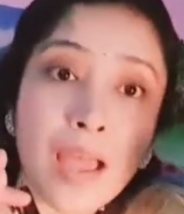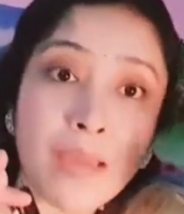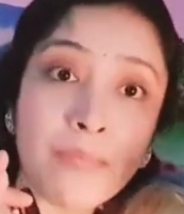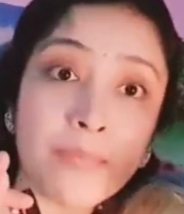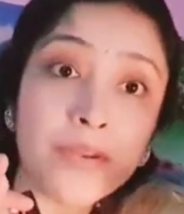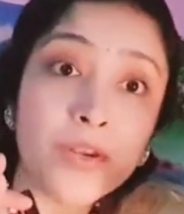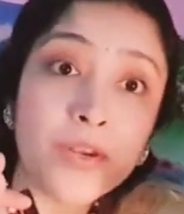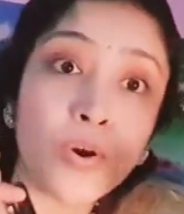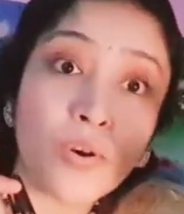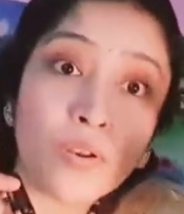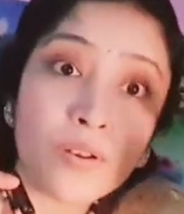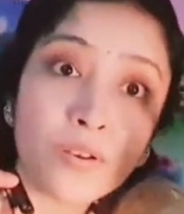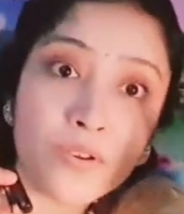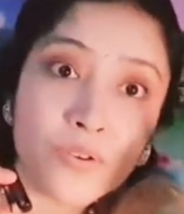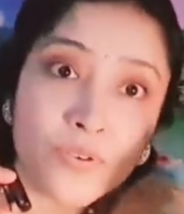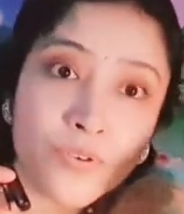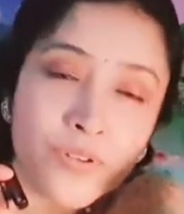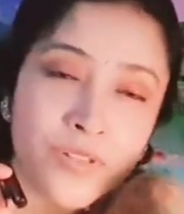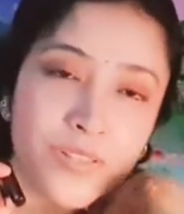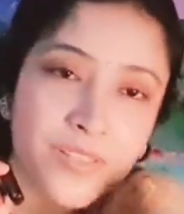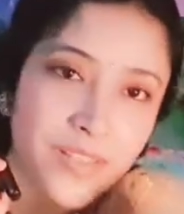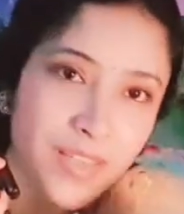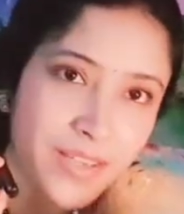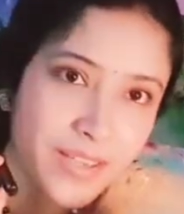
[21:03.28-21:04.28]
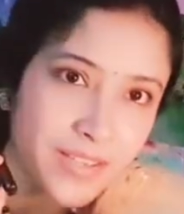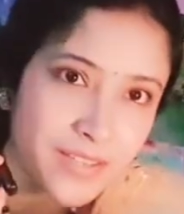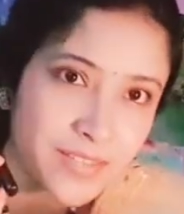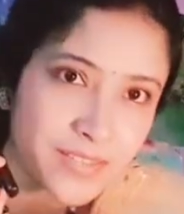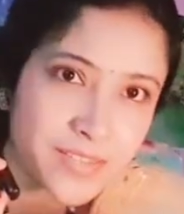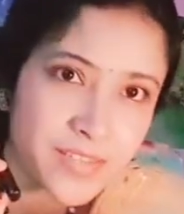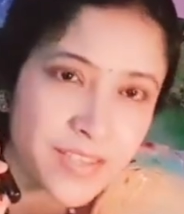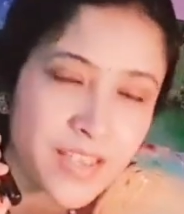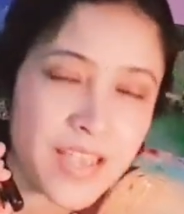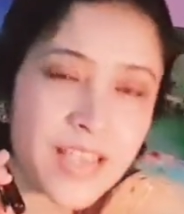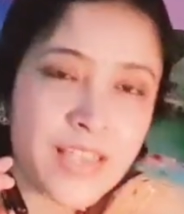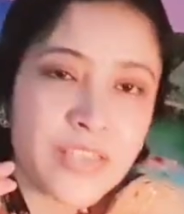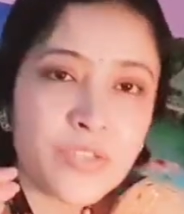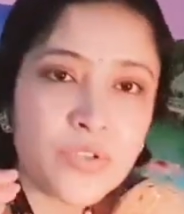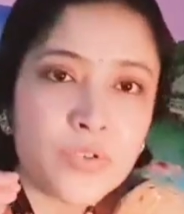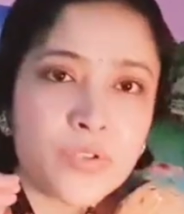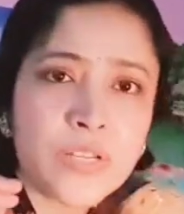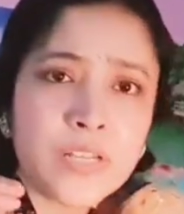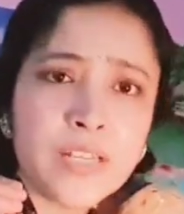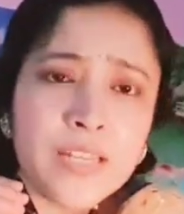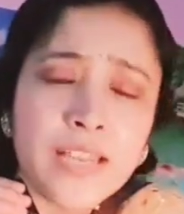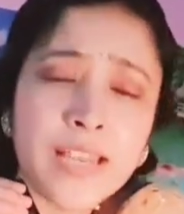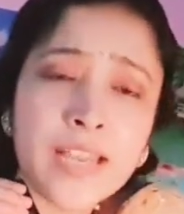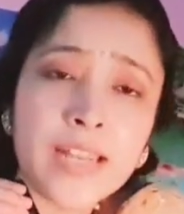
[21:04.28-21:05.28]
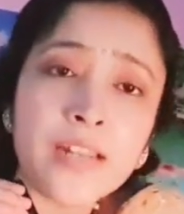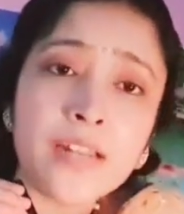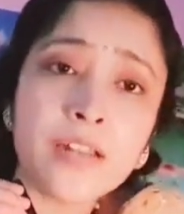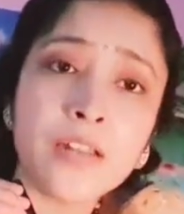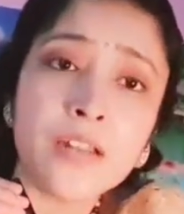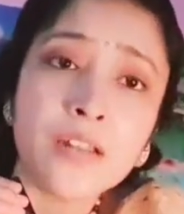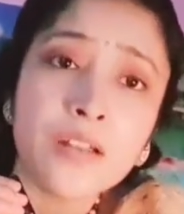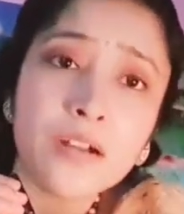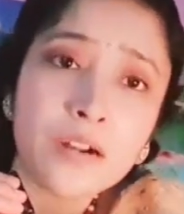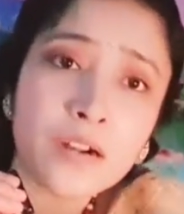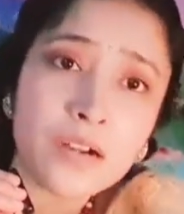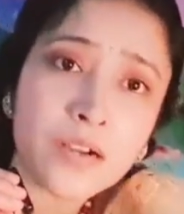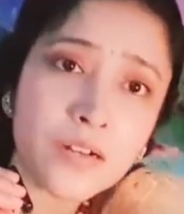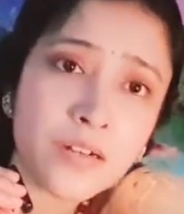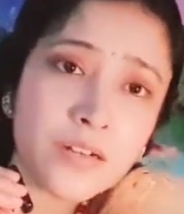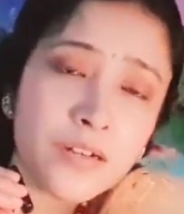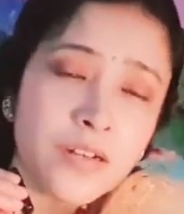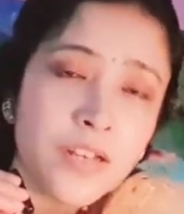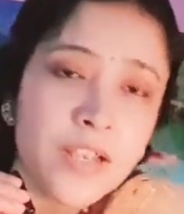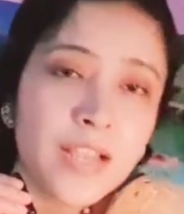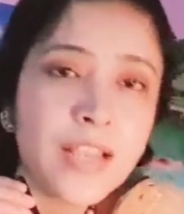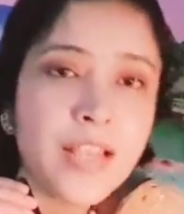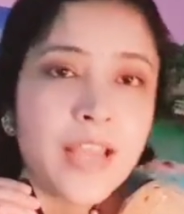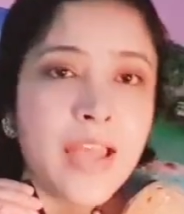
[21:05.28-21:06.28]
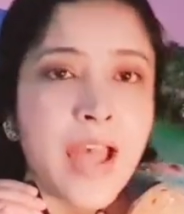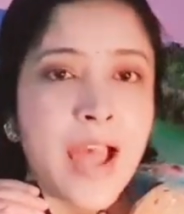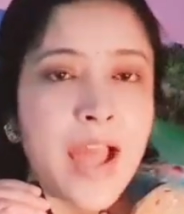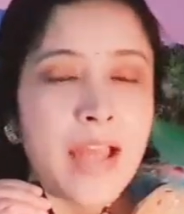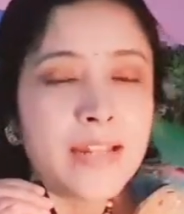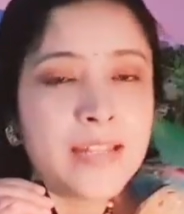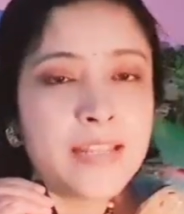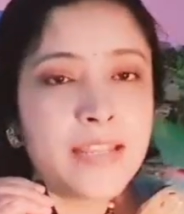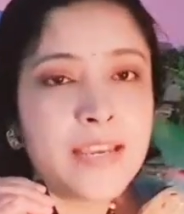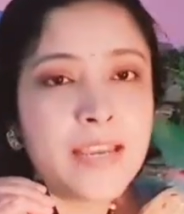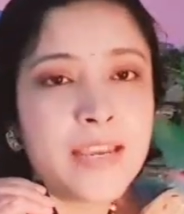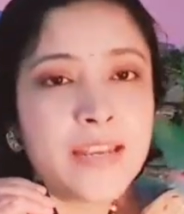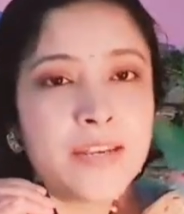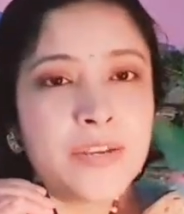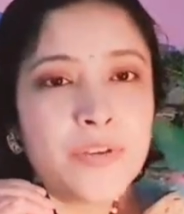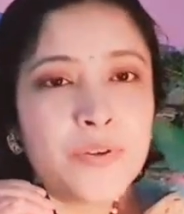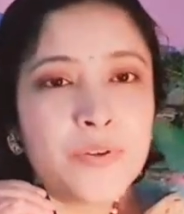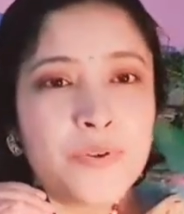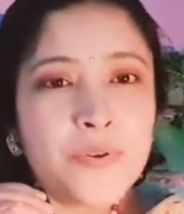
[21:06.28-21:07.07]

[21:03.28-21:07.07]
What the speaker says: all good things, so that they can learn and they can,